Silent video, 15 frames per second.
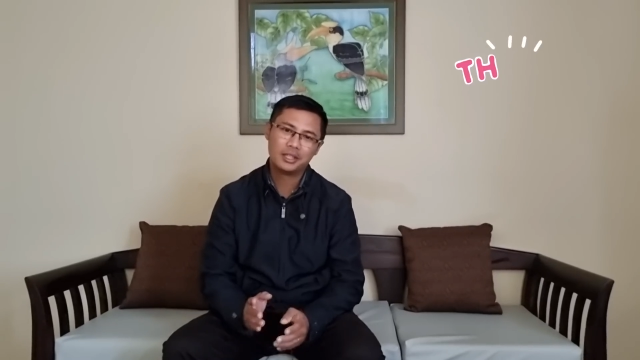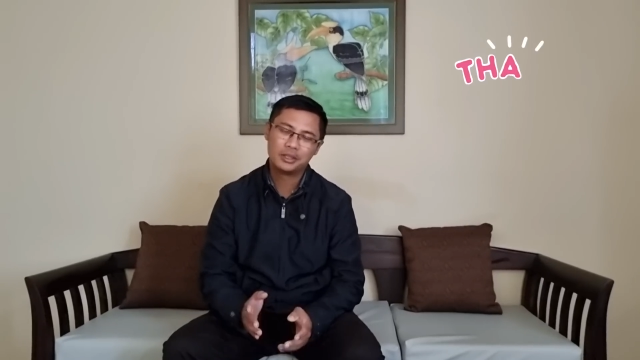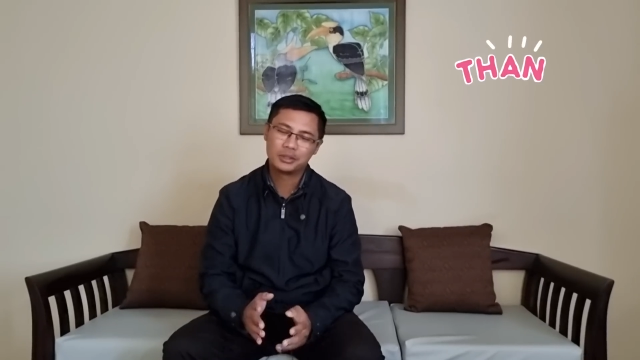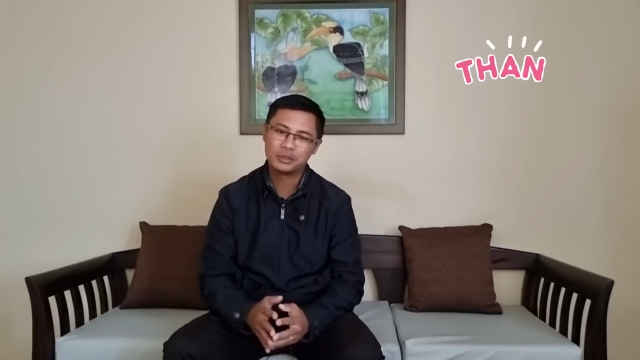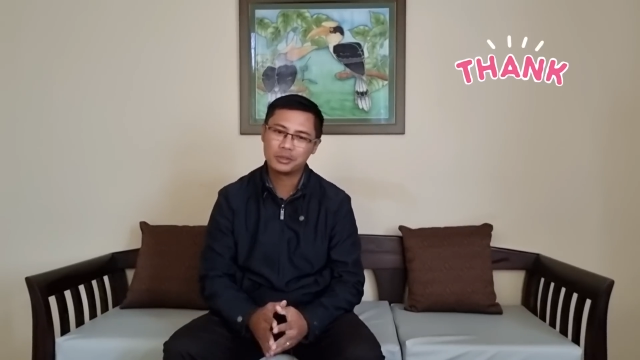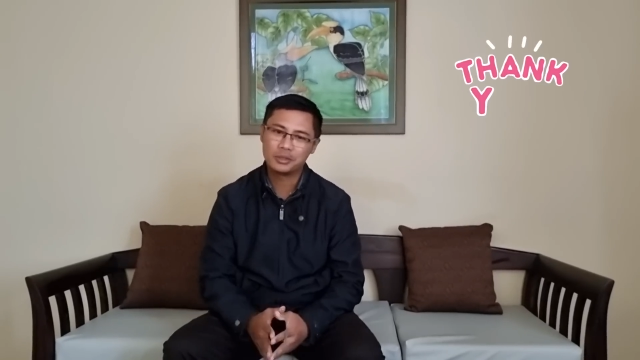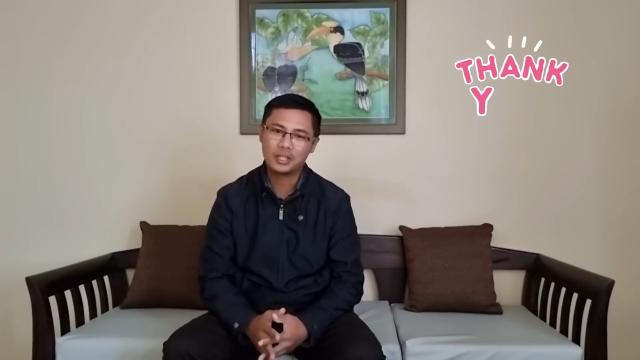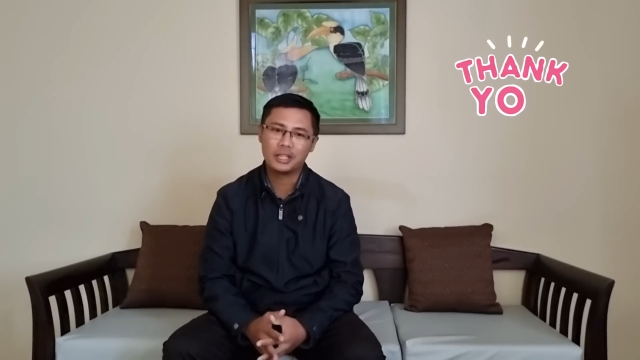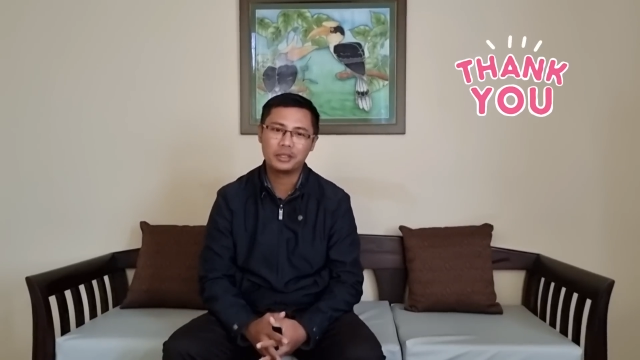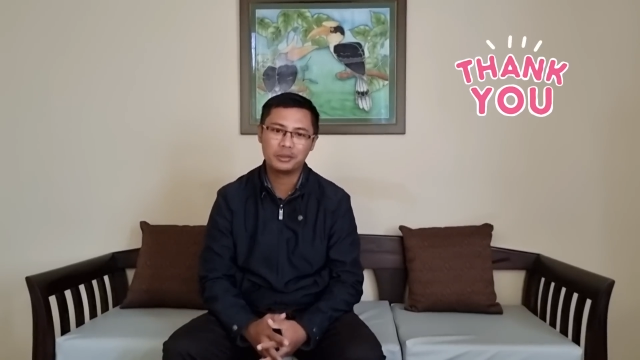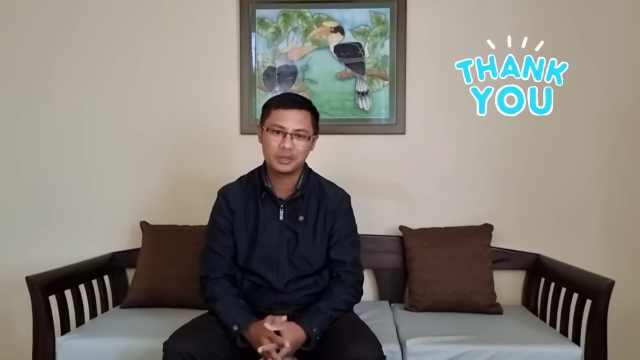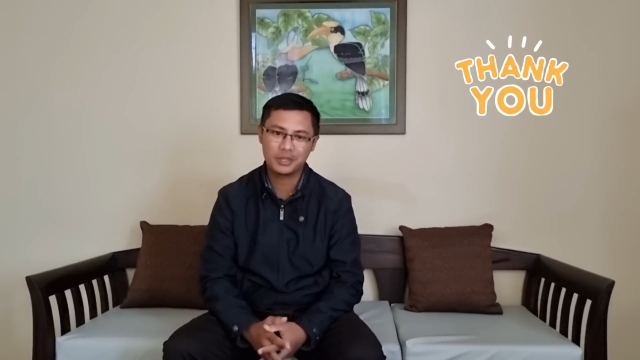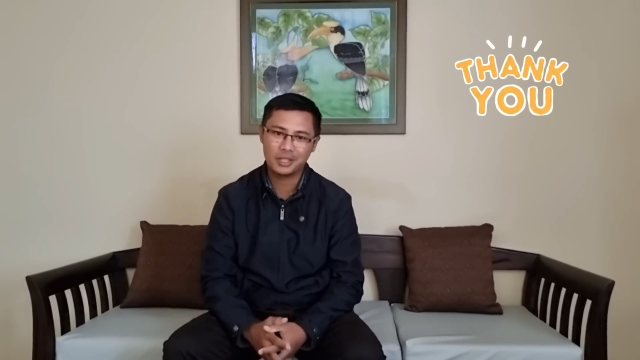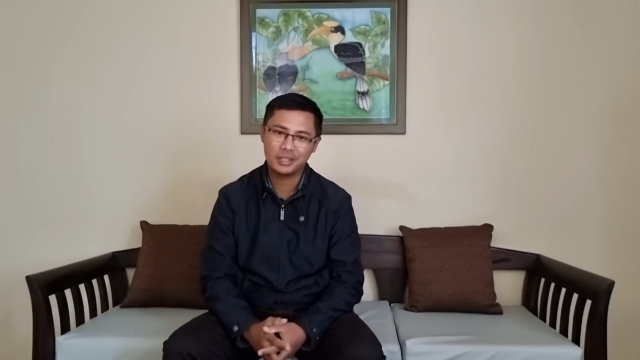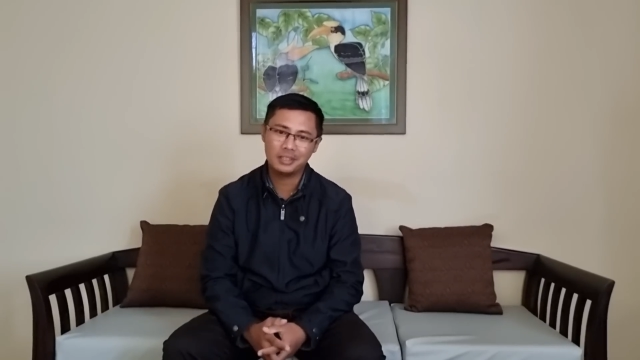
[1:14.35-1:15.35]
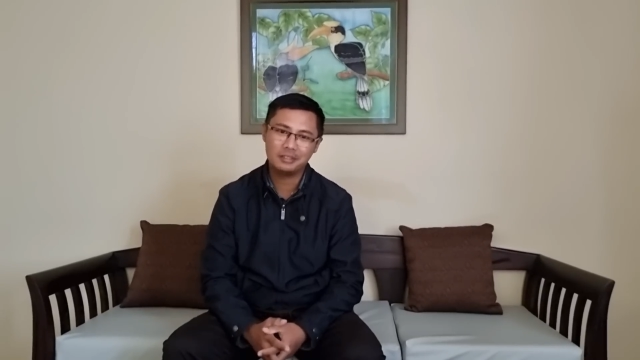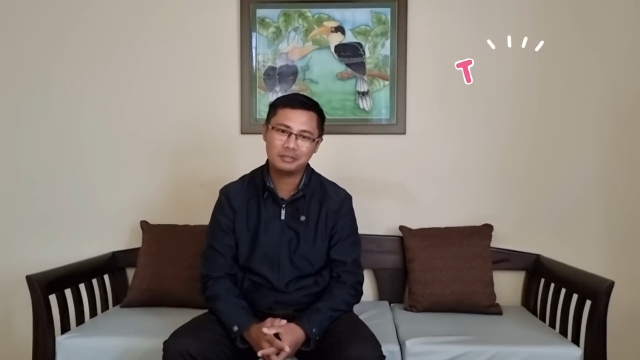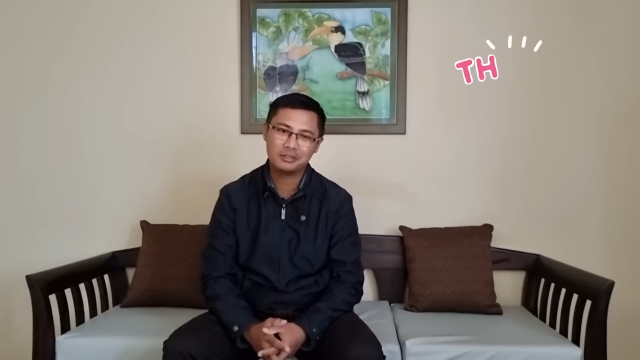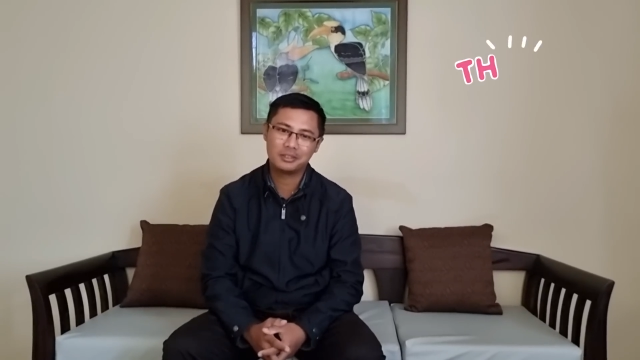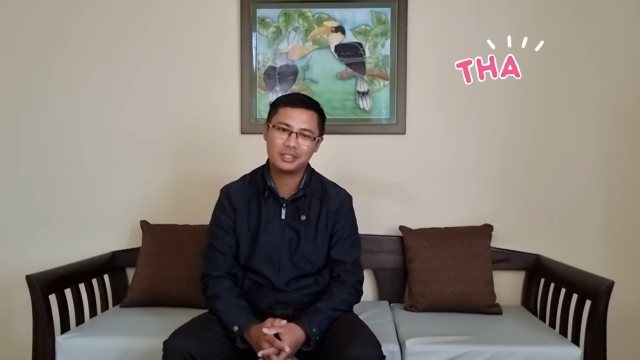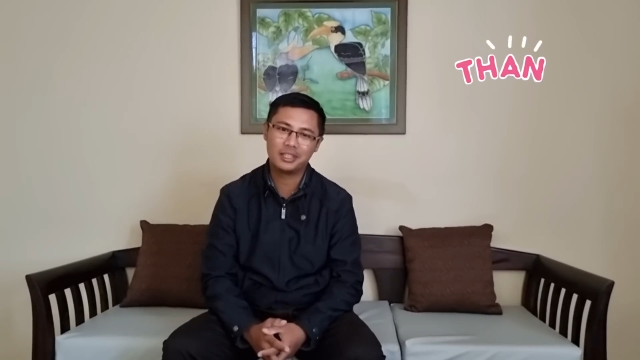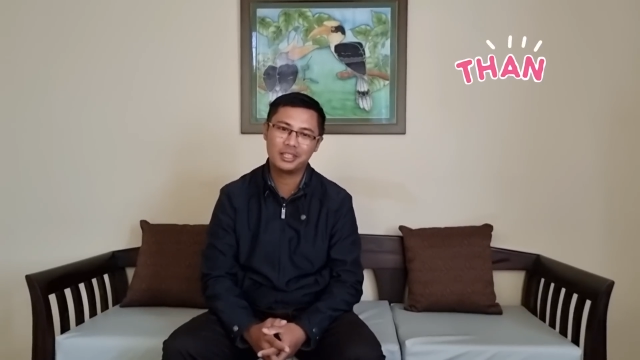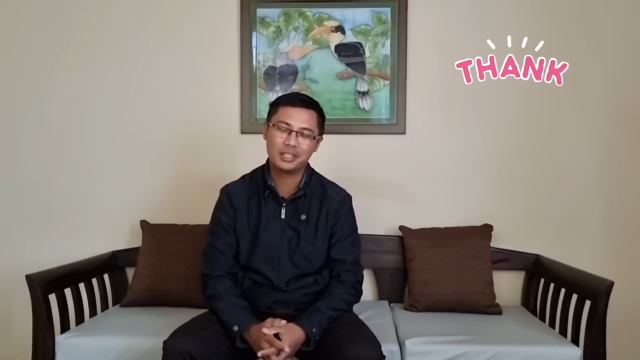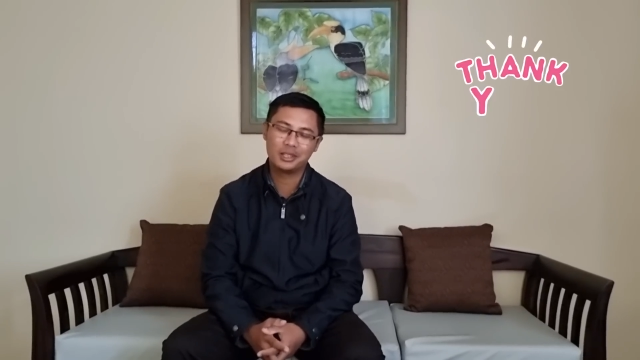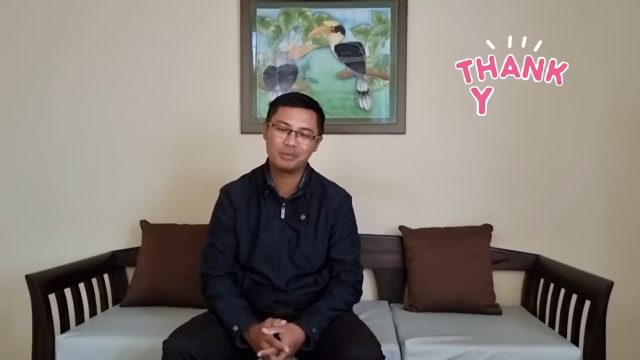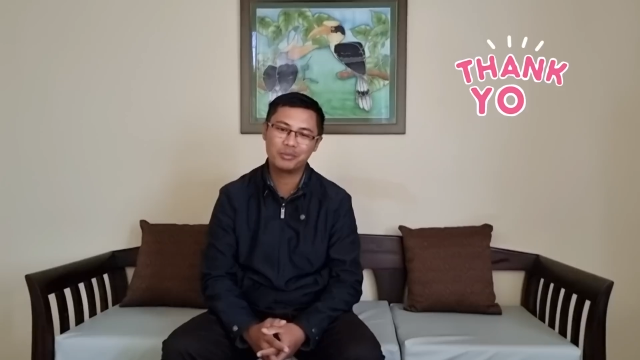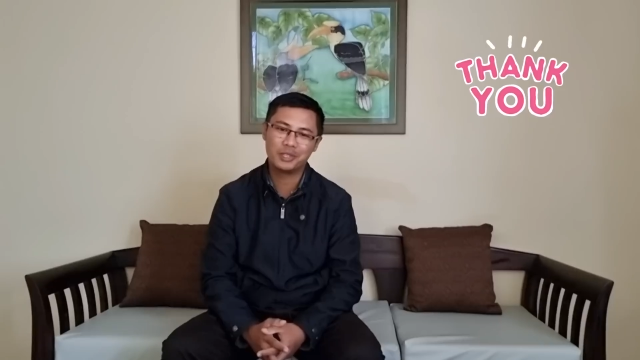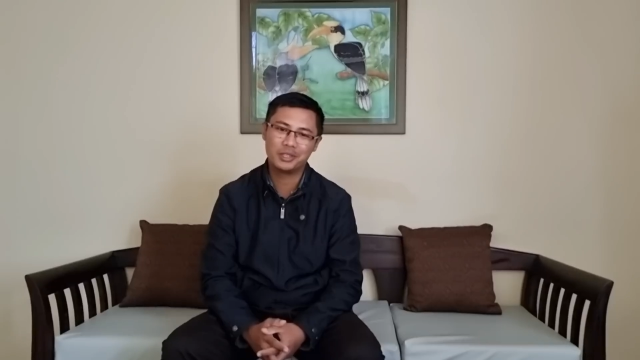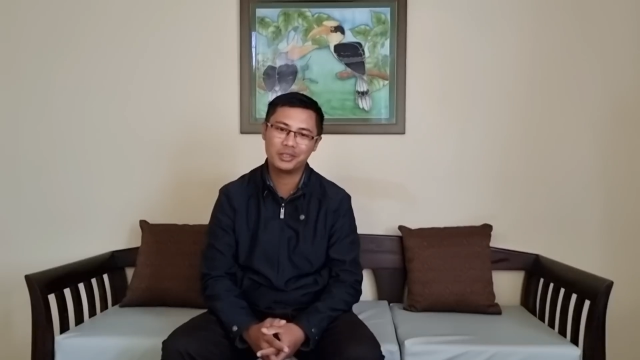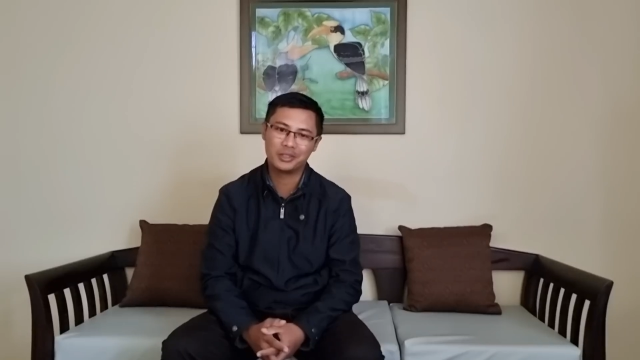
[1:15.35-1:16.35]
So thank you, Zara, for
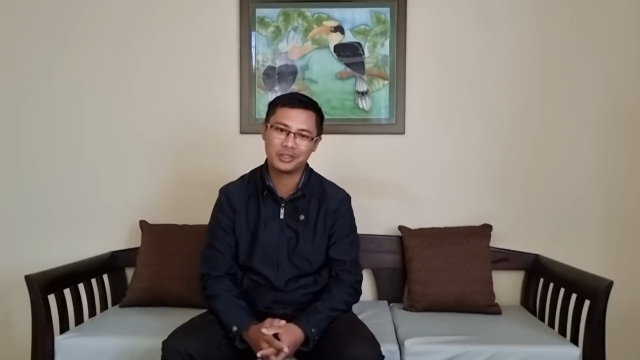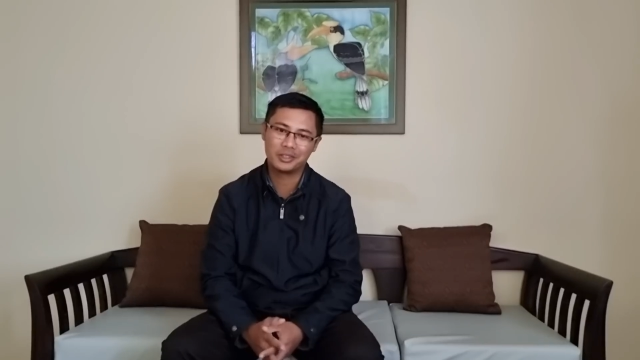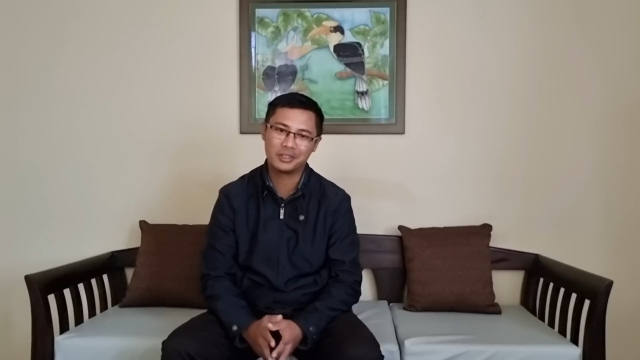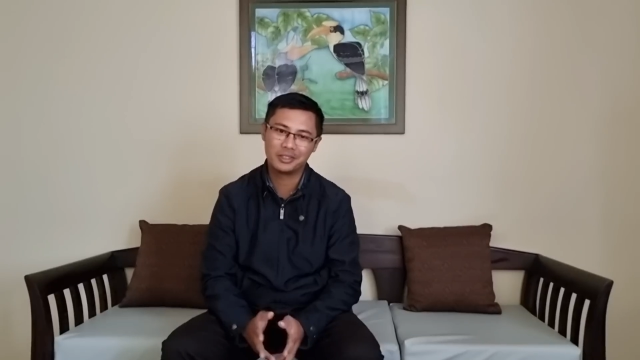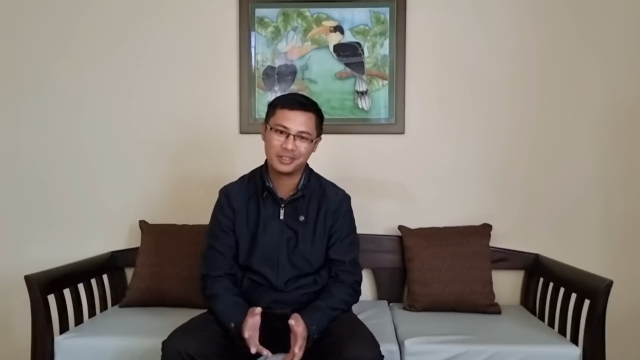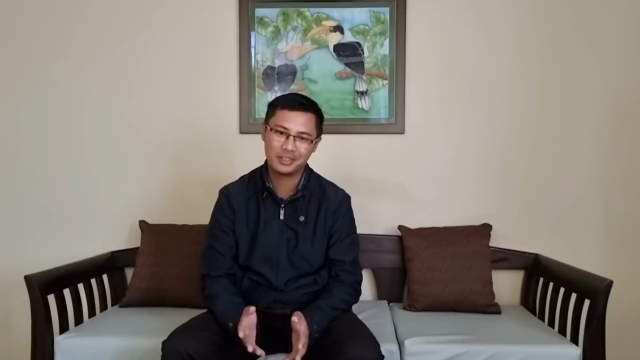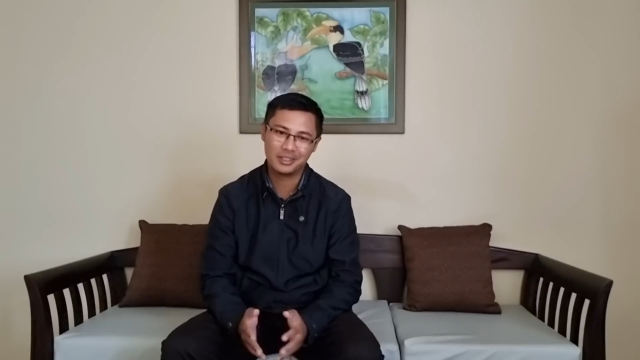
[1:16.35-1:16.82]
lending me your